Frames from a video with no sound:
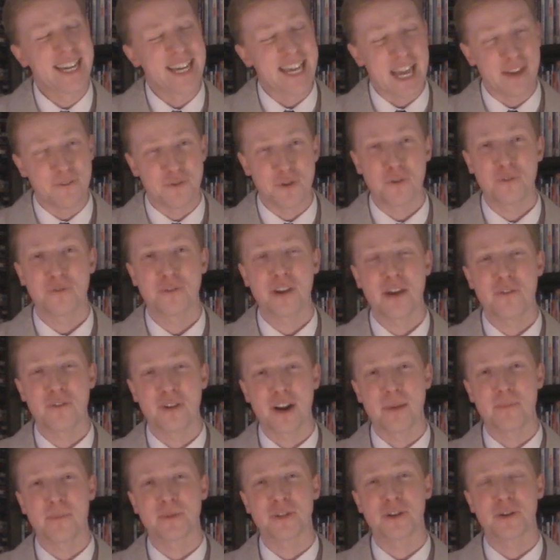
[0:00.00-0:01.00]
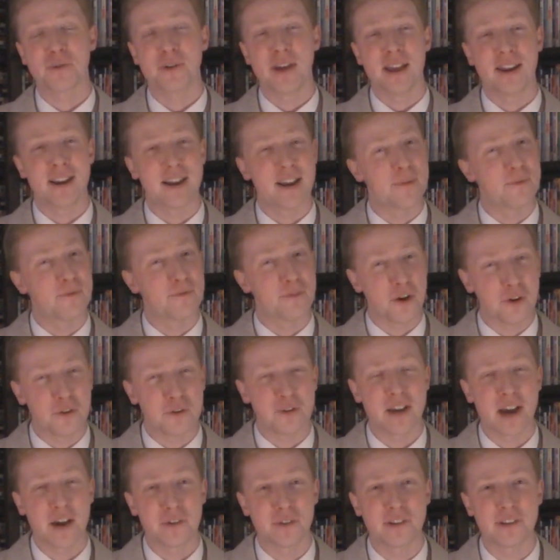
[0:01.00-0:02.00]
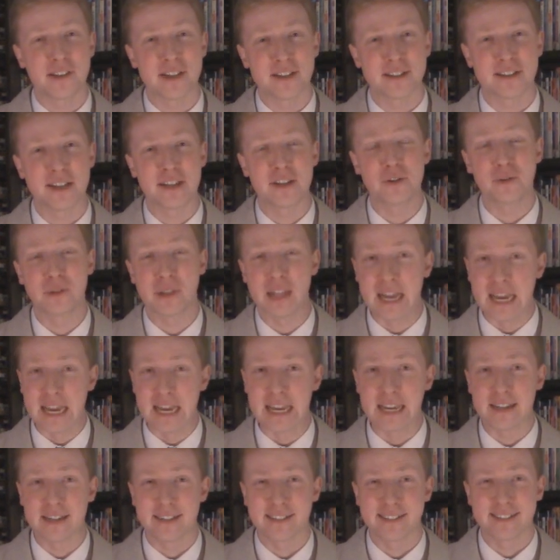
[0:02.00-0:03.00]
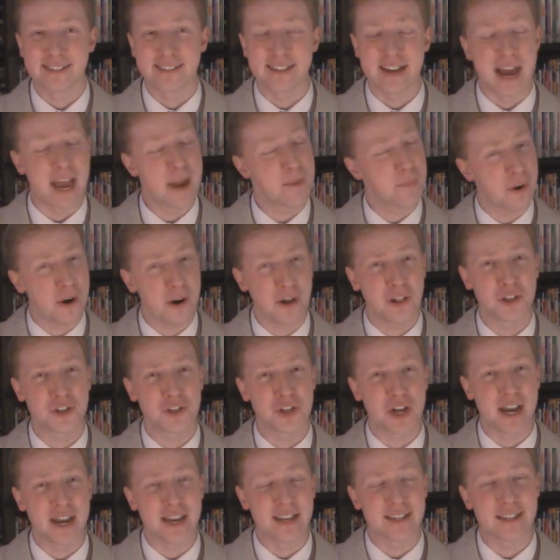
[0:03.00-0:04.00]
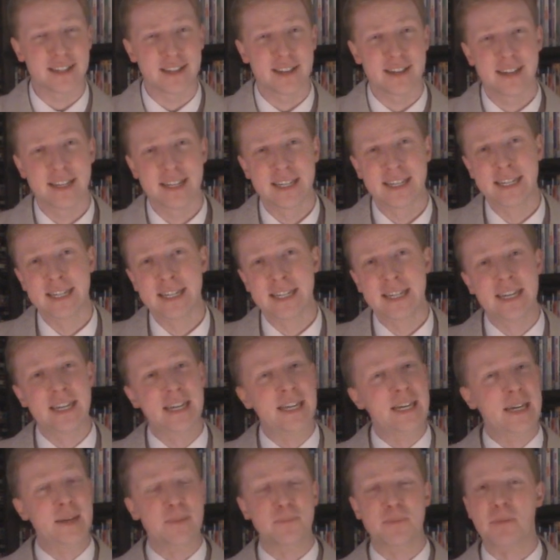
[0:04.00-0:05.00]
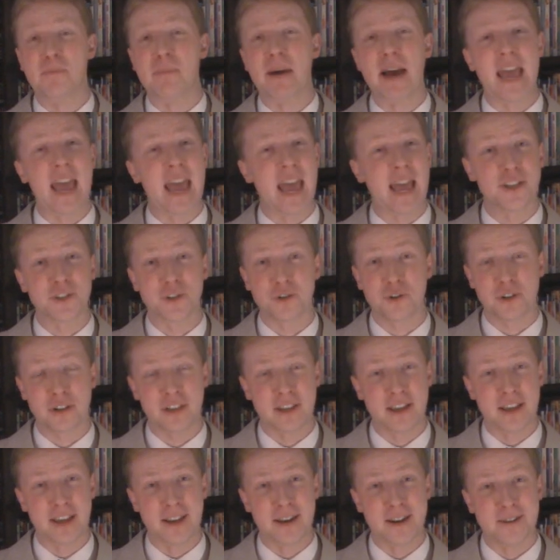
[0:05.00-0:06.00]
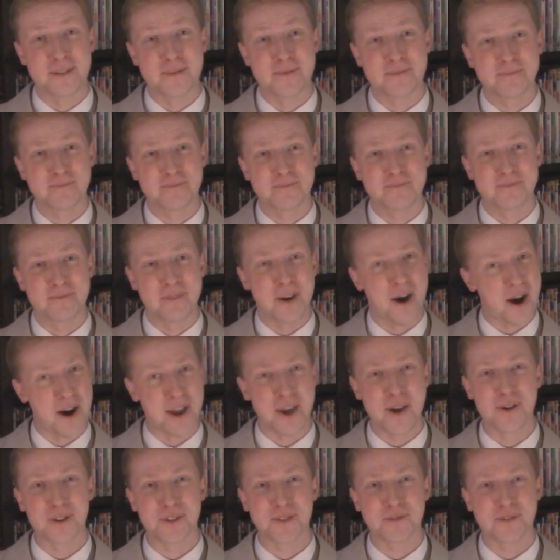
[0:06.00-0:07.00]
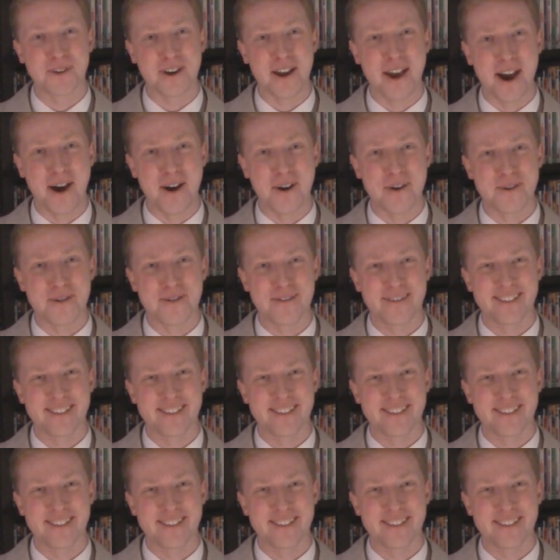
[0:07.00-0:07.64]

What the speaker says: If your favorite episode ended up farther down the list than you'd like, I apologize, but my hands are clean. Adios for now.